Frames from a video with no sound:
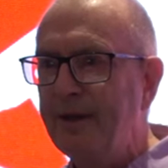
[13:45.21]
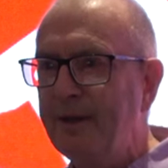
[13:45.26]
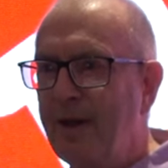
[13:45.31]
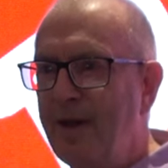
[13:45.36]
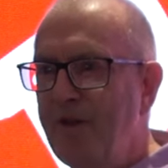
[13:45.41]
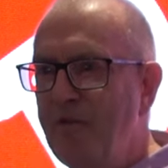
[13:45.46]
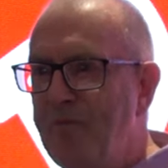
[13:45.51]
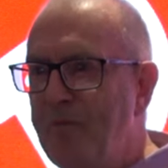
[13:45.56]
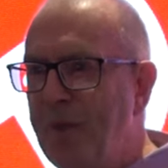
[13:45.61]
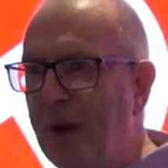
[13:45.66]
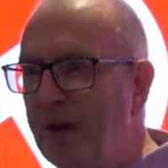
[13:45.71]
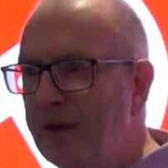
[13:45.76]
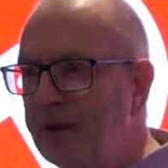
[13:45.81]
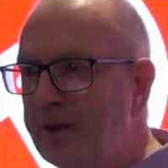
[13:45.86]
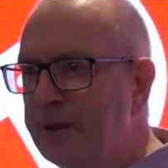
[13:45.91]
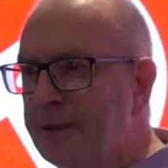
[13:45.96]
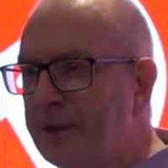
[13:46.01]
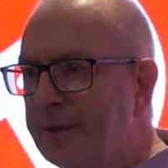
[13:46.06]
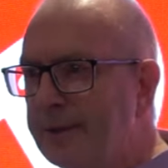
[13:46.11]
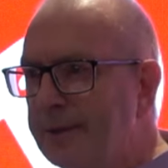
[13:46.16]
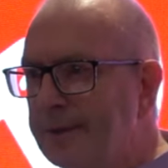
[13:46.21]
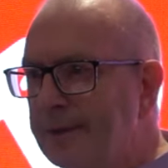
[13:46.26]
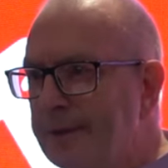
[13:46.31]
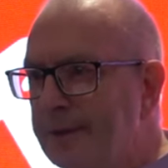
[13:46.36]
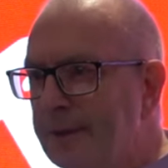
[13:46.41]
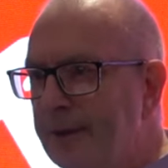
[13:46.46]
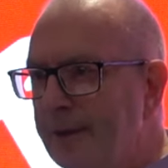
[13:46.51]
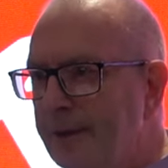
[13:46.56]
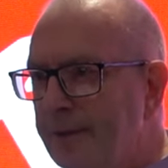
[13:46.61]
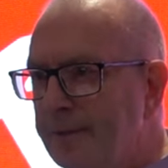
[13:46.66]
they've built,
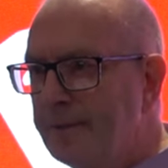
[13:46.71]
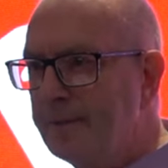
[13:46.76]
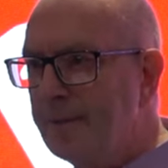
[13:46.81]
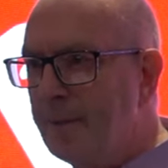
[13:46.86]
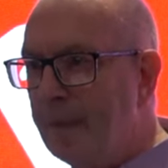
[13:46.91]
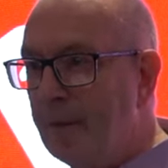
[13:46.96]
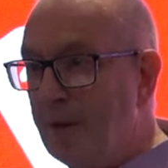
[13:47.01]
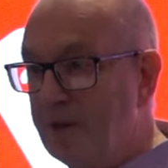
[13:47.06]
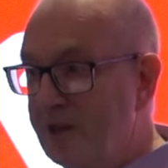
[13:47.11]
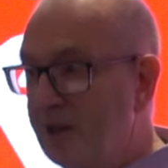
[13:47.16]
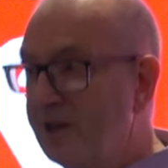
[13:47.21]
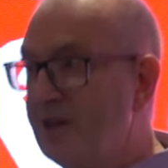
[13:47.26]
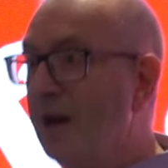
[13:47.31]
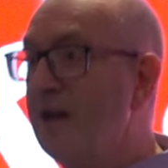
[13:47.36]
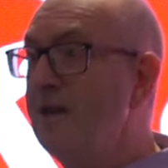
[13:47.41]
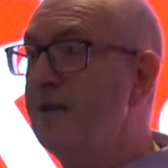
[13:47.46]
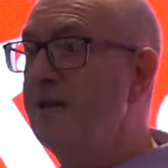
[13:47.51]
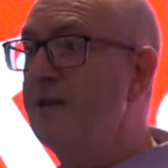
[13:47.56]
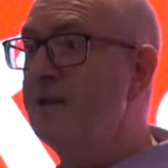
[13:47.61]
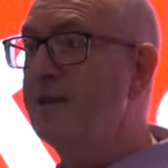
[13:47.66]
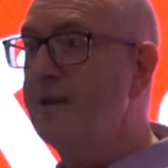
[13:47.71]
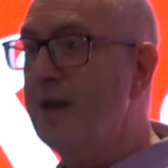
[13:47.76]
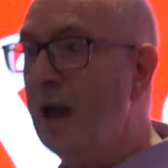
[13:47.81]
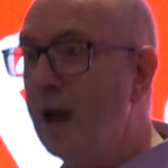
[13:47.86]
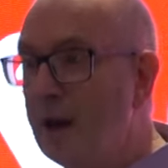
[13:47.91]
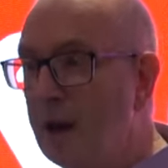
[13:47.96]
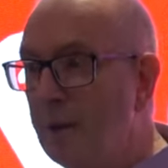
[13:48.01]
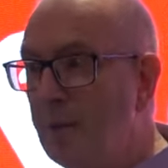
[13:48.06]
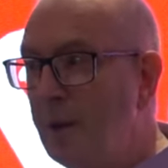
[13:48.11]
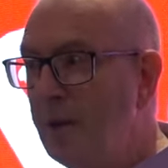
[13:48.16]
because it's
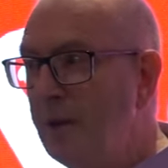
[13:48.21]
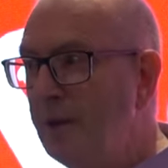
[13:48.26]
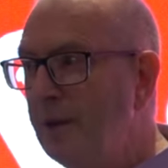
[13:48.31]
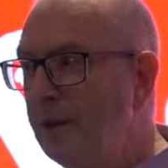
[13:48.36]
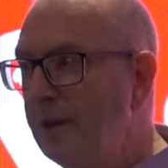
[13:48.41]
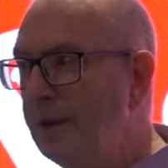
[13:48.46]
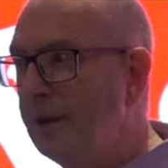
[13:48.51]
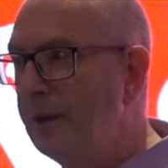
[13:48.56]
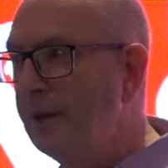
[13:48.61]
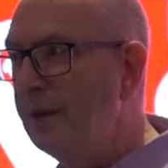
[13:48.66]
unsustainable,